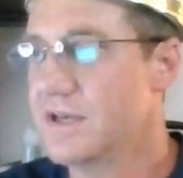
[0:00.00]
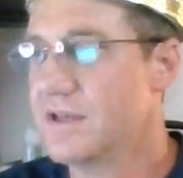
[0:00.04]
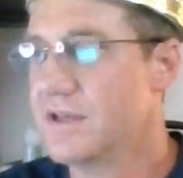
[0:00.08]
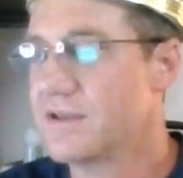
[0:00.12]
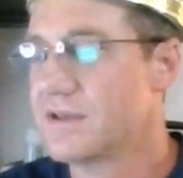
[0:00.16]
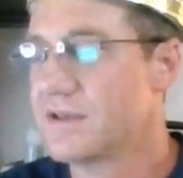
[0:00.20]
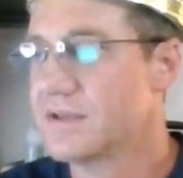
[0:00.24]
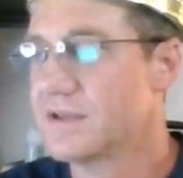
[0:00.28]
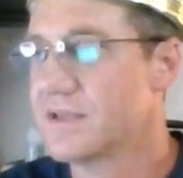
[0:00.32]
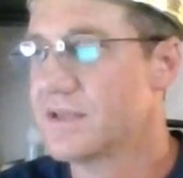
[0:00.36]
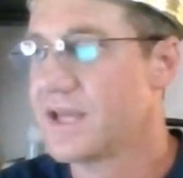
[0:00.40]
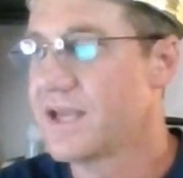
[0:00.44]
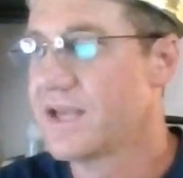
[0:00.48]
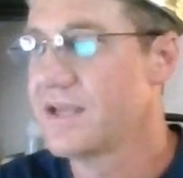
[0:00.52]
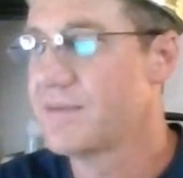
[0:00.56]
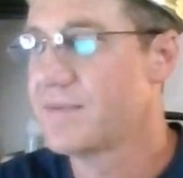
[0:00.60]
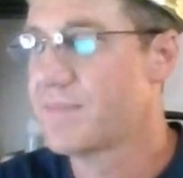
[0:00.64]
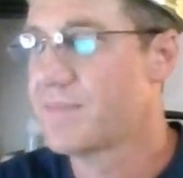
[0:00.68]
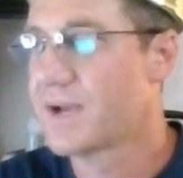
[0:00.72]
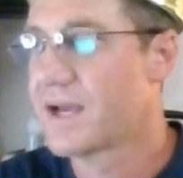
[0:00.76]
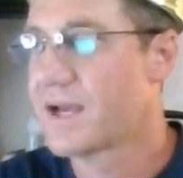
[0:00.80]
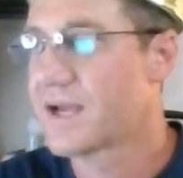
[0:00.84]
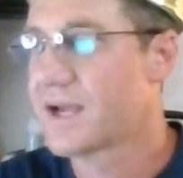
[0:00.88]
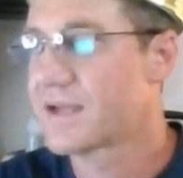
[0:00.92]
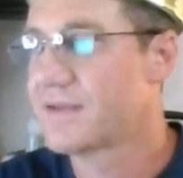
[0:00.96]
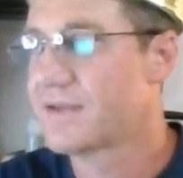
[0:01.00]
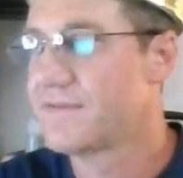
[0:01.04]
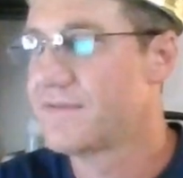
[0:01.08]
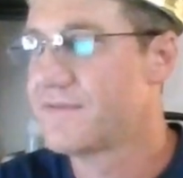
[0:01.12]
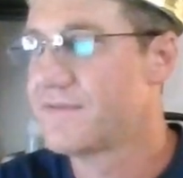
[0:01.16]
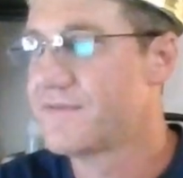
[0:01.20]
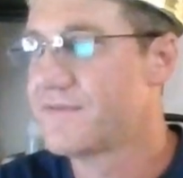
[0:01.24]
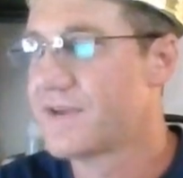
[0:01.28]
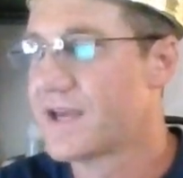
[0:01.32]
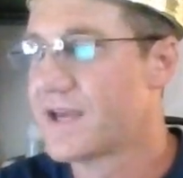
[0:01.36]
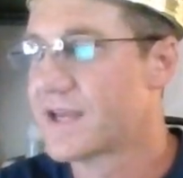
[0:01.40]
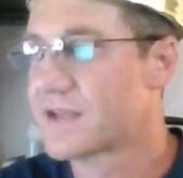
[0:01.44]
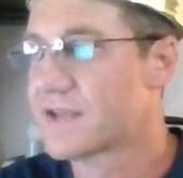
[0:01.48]
The laid-back
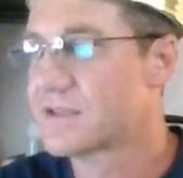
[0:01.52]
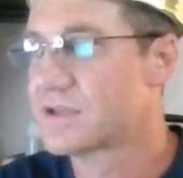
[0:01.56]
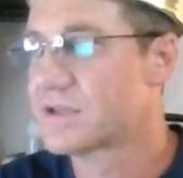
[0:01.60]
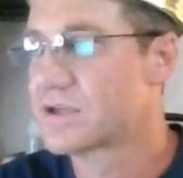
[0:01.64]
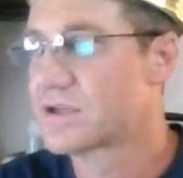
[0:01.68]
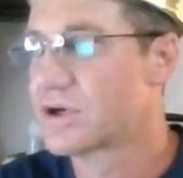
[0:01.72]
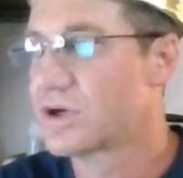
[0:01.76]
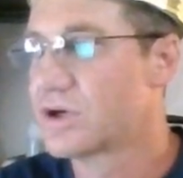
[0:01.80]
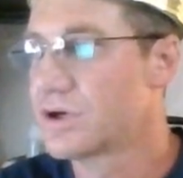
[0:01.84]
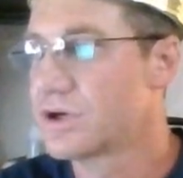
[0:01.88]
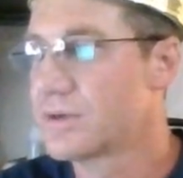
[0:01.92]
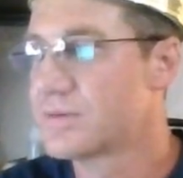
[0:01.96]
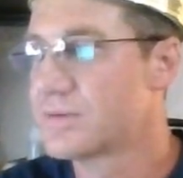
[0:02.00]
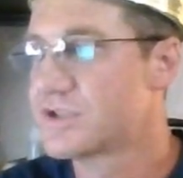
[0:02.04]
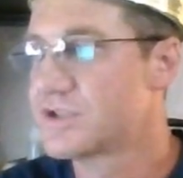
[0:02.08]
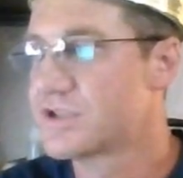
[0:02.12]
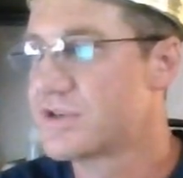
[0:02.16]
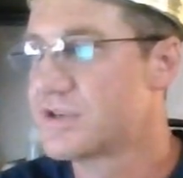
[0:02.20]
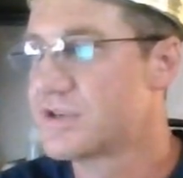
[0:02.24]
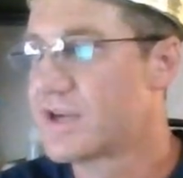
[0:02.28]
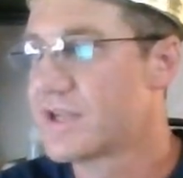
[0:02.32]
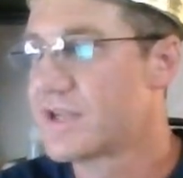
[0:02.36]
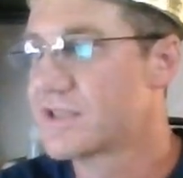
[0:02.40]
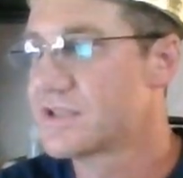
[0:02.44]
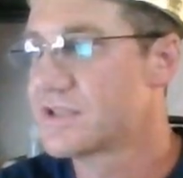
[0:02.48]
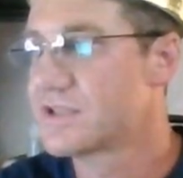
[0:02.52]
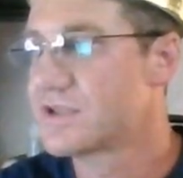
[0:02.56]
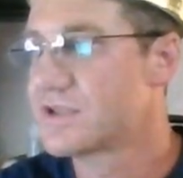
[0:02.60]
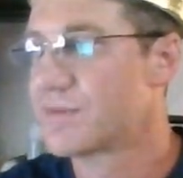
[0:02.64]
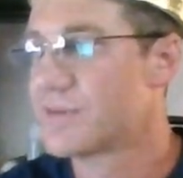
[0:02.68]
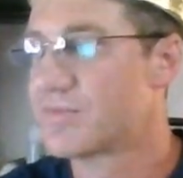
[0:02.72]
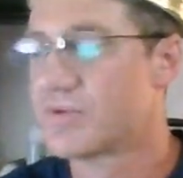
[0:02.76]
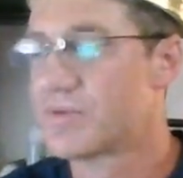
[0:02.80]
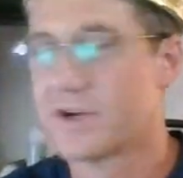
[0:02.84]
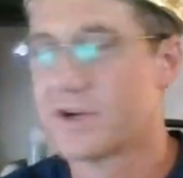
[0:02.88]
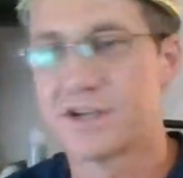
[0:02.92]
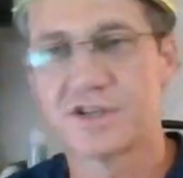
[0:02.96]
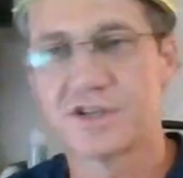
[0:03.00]
effects curb stress,
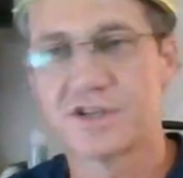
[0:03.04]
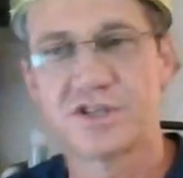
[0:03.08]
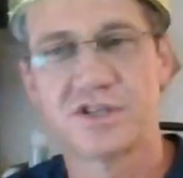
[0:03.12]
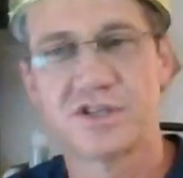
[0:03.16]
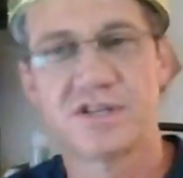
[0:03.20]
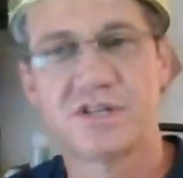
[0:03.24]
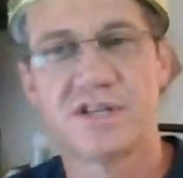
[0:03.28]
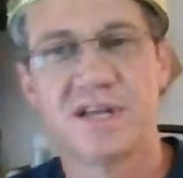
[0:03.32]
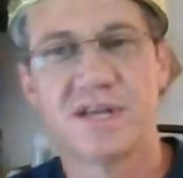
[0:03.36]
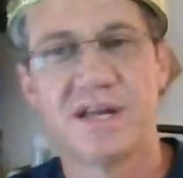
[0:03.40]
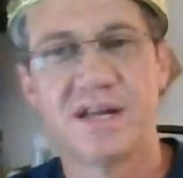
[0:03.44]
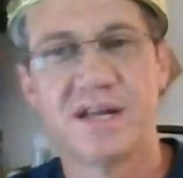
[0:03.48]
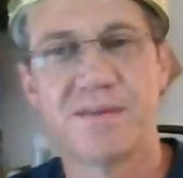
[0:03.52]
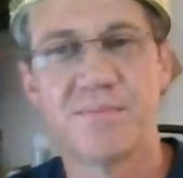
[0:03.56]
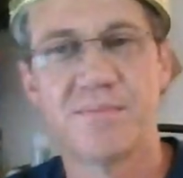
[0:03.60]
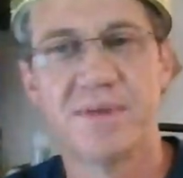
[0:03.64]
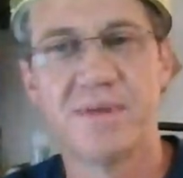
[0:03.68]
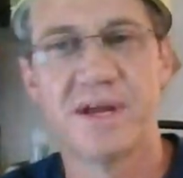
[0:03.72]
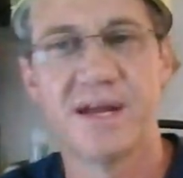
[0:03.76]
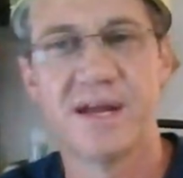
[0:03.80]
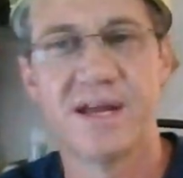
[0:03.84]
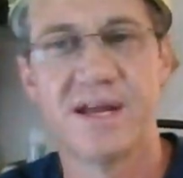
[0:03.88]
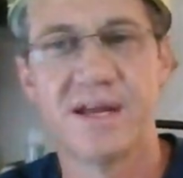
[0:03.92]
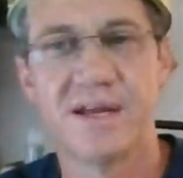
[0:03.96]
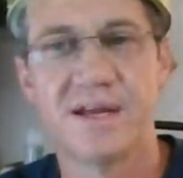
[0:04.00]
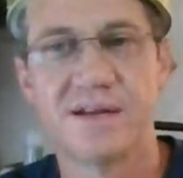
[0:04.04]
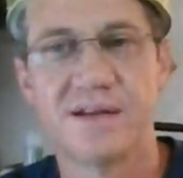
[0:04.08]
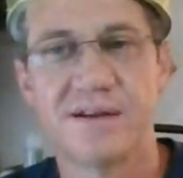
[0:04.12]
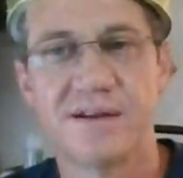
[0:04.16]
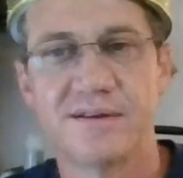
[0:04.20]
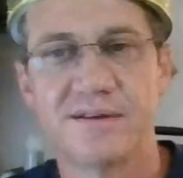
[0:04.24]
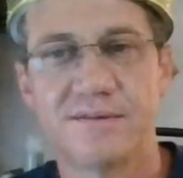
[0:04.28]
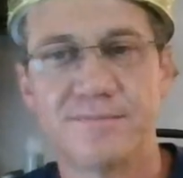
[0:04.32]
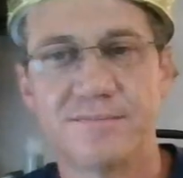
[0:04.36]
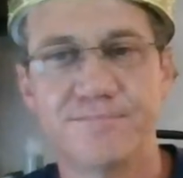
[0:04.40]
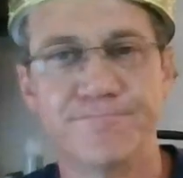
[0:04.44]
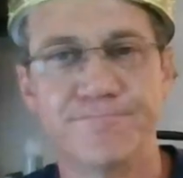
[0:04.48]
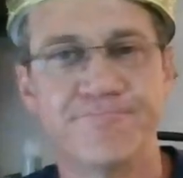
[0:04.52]
depression, and pain.
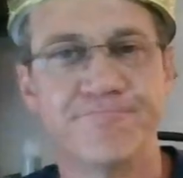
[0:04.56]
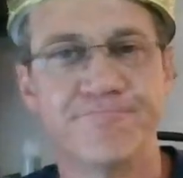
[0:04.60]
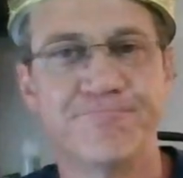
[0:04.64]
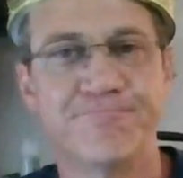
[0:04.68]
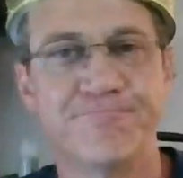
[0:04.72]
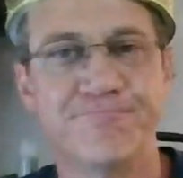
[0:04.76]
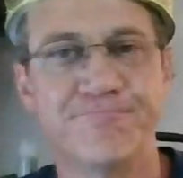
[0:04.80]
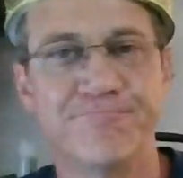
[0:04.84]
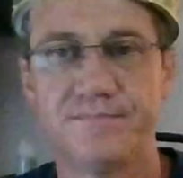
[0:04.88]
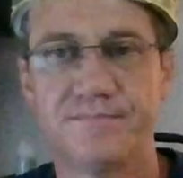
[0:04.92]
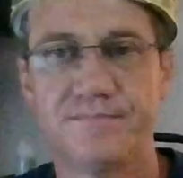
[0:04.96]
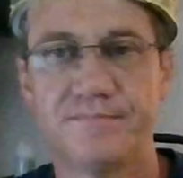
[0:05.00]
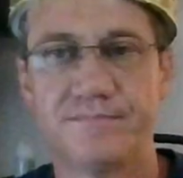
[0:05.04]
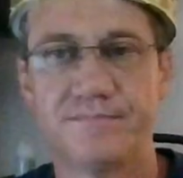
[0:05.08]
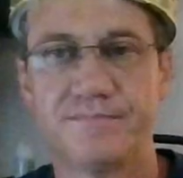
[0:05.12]
Mm.